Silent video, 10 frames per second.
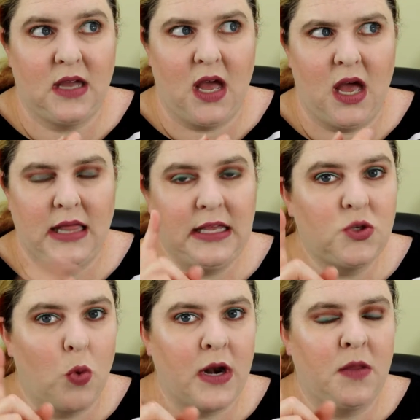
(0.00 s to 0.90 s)
At
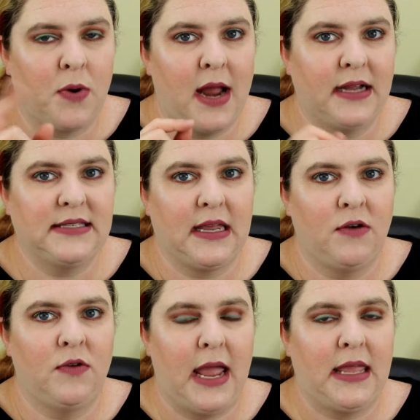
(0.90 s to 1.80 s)
least one of the products I
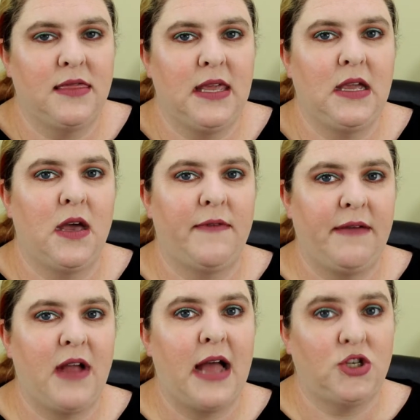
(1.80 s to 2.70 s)
can think of
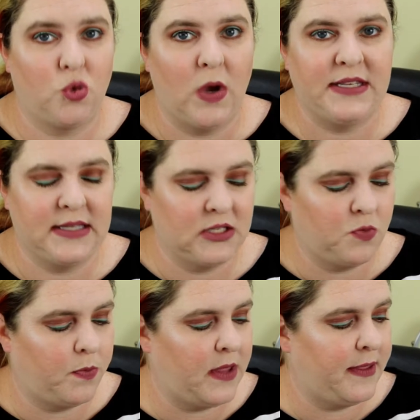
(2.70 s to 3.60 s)
I've gotten twice in
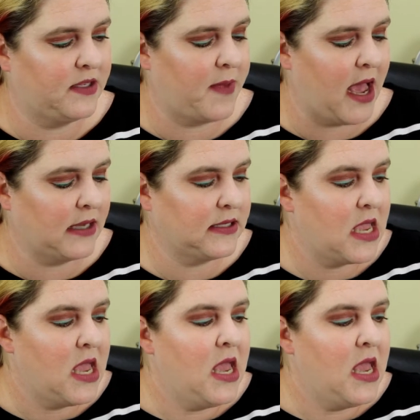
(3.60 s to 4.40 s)
this box.